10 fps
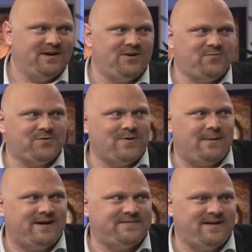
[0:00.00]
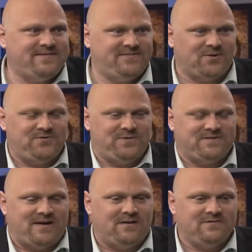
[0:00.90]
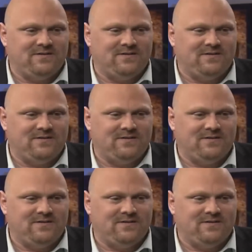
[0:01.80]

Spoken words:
Here's what the rabbi says. He's told you it's the vowels of